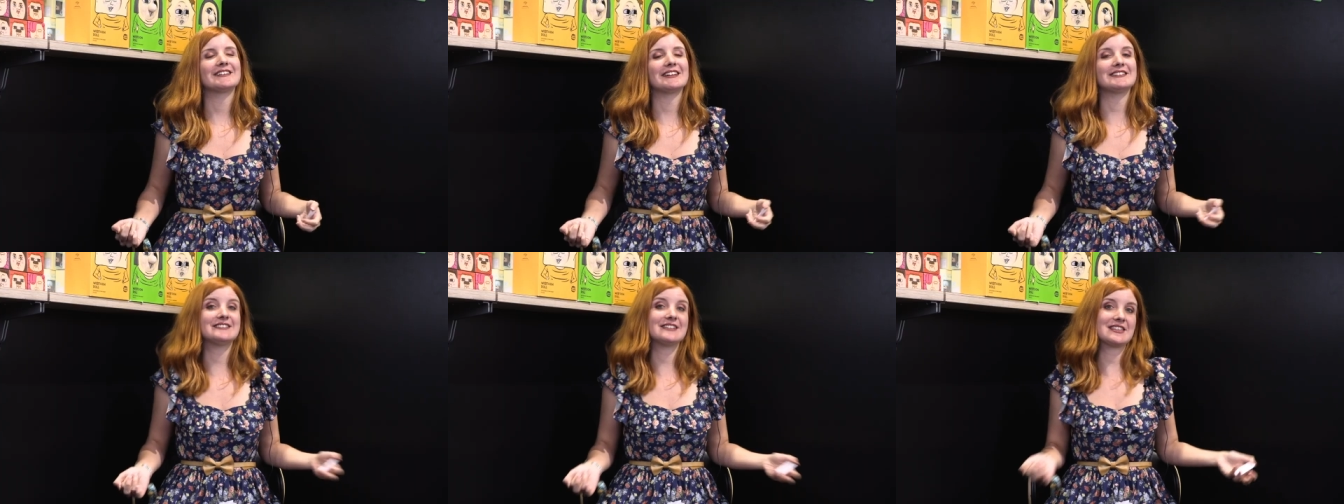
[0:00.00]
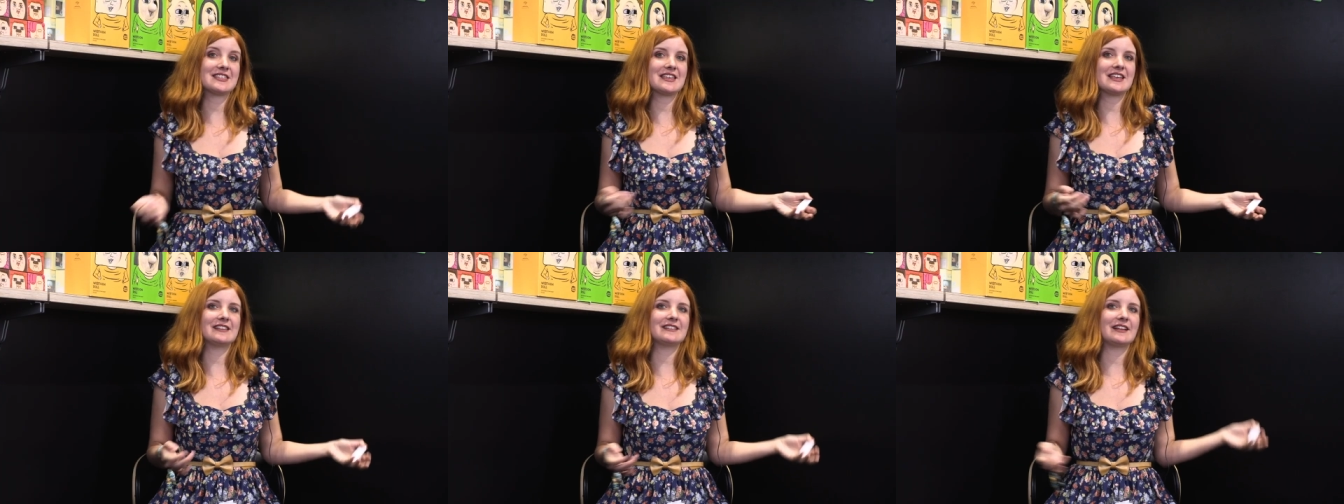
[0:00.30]
That's the
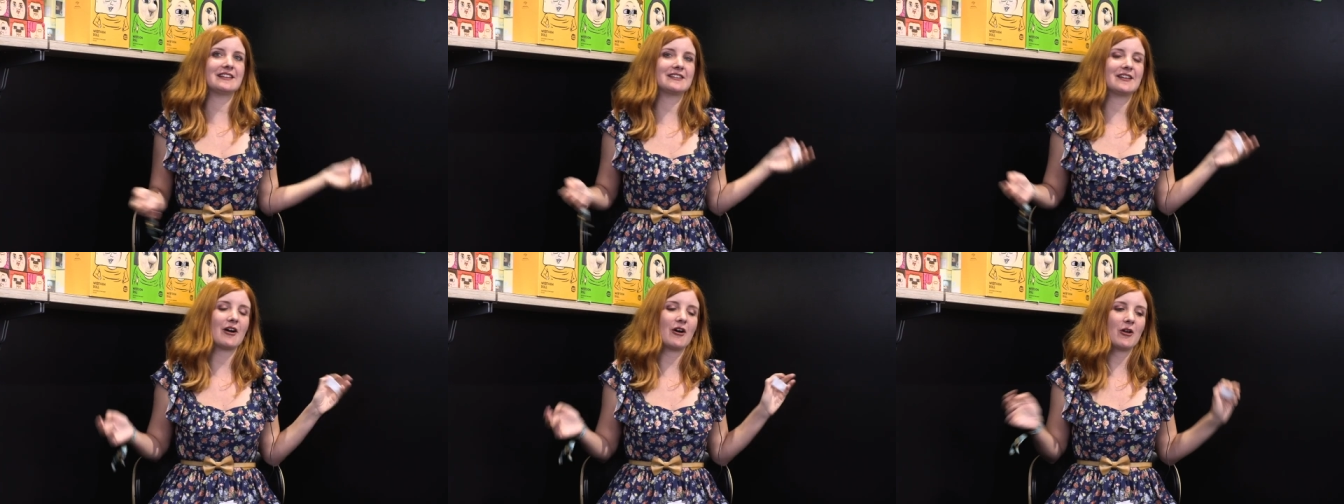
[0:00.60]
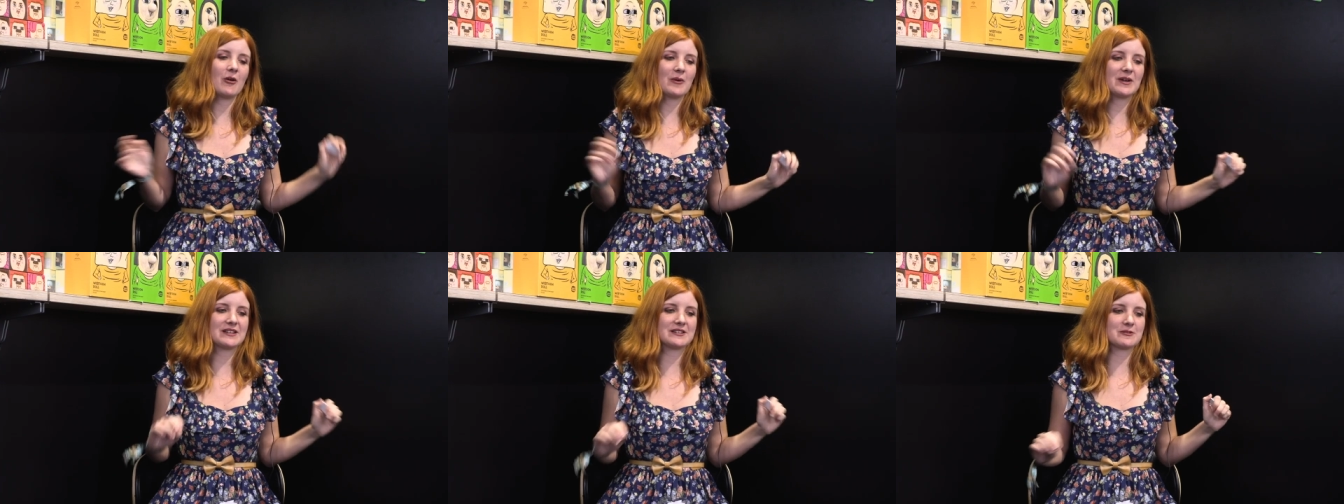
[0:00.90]
thing that
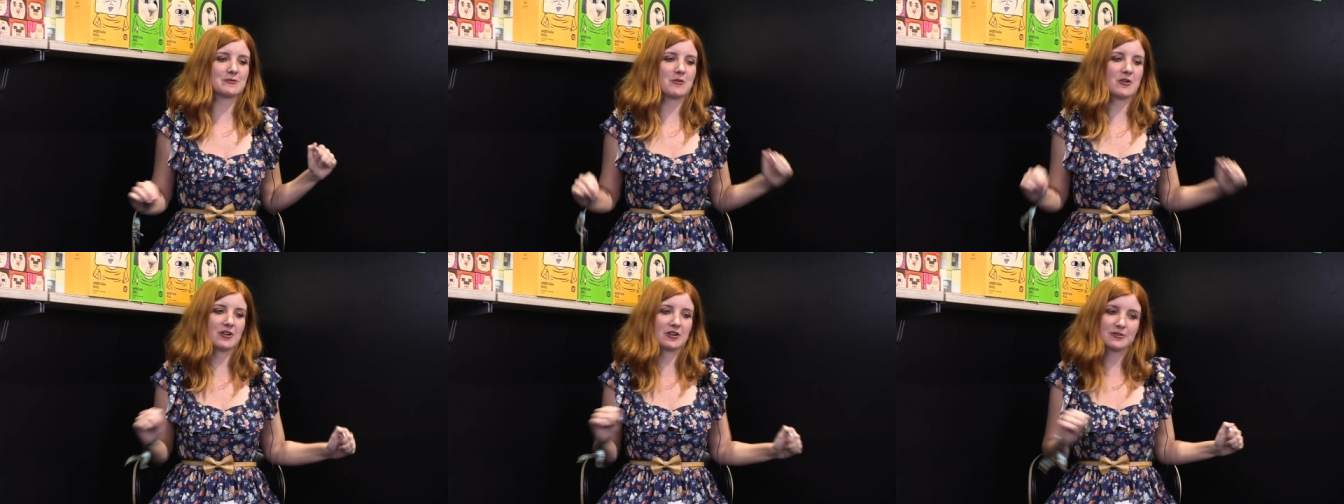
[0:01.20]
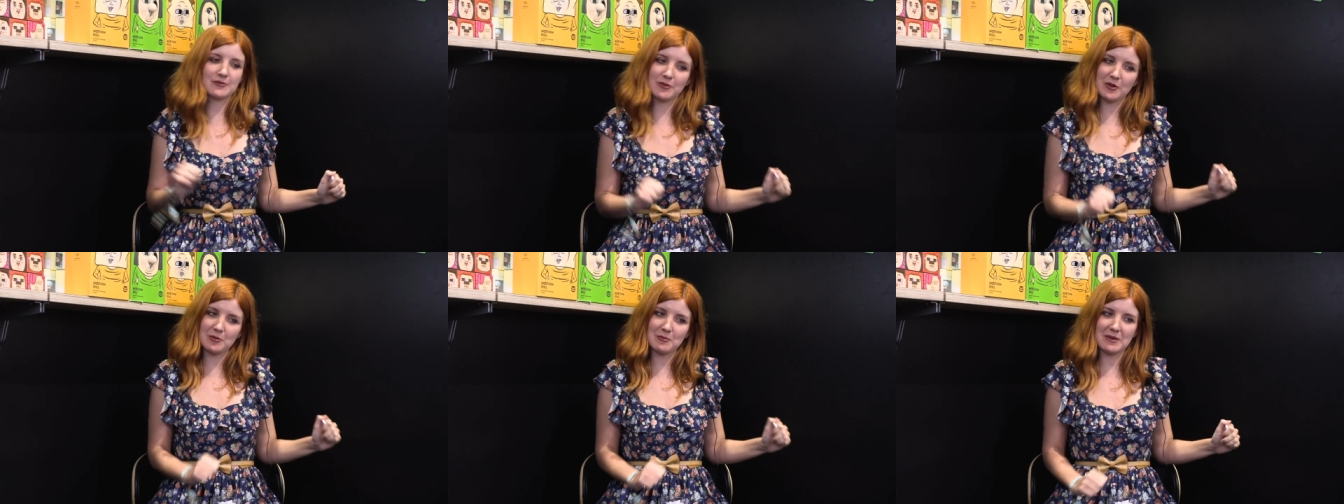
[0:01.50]
always
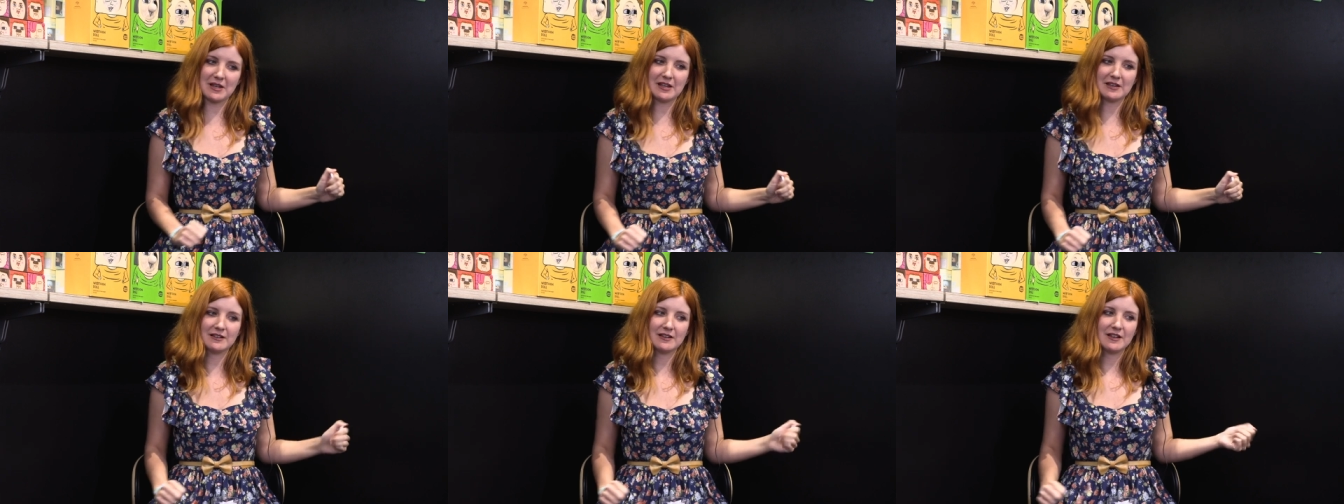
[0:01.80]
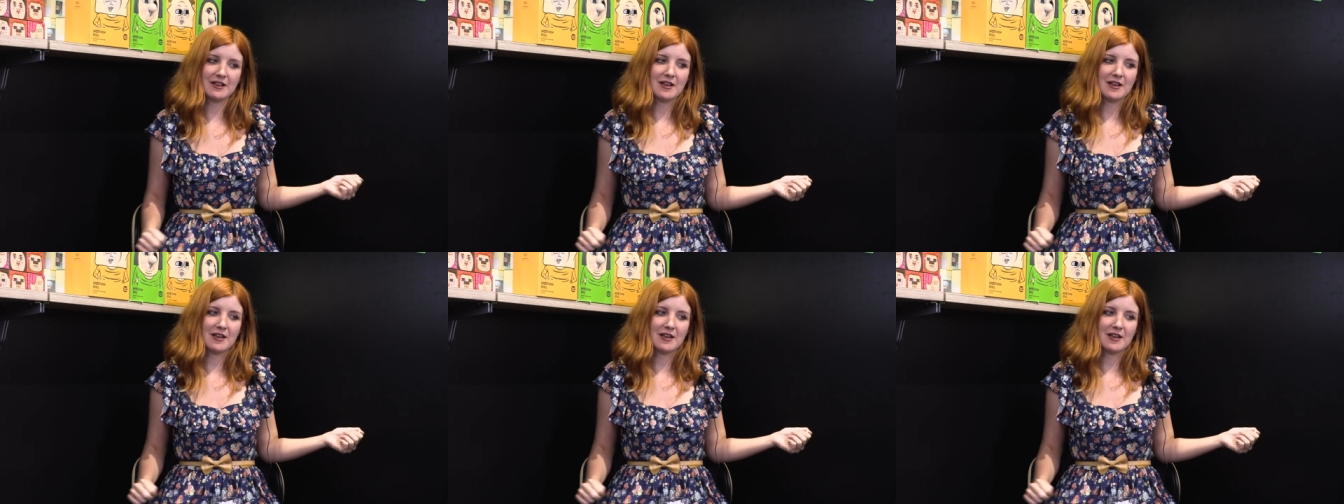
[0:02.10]
worked for me